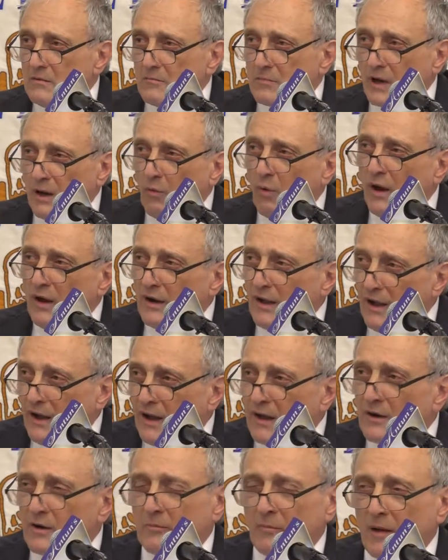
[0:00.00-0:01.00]
But I want to
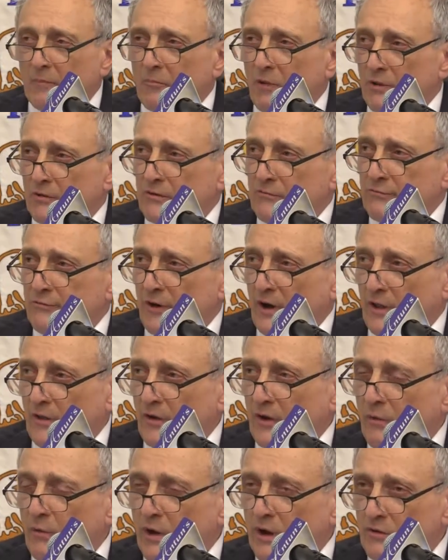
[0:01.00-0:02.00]
honor my mother and father.
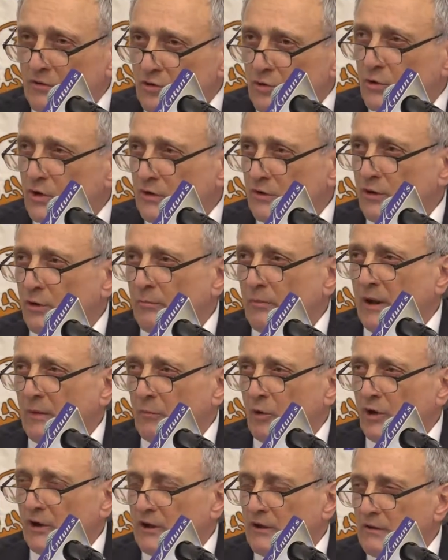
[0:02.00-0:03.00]
I want to do it in their
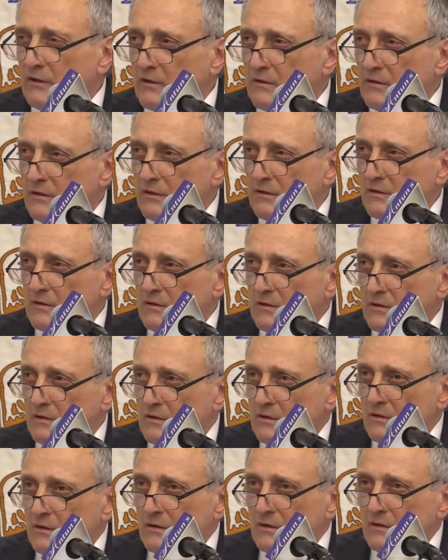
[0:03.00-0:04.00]
memory.
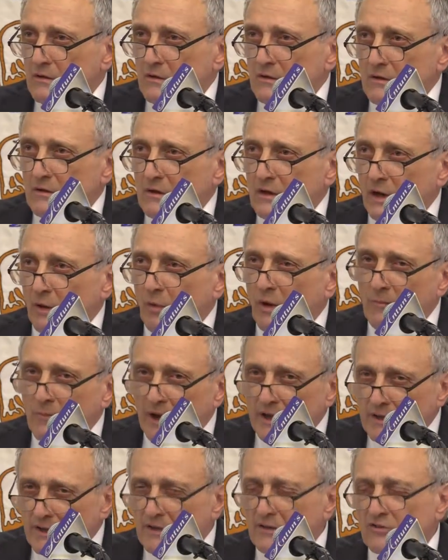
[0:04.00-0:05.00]
And I want
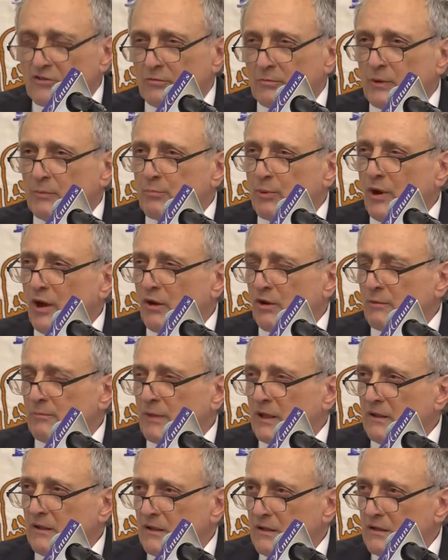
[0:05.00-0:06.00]
my kids to be proud of
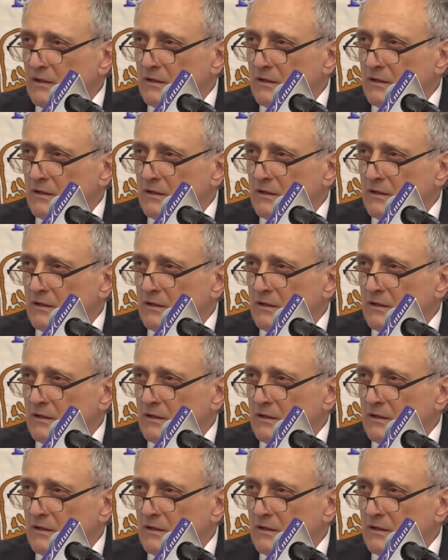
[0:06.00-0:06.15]
me.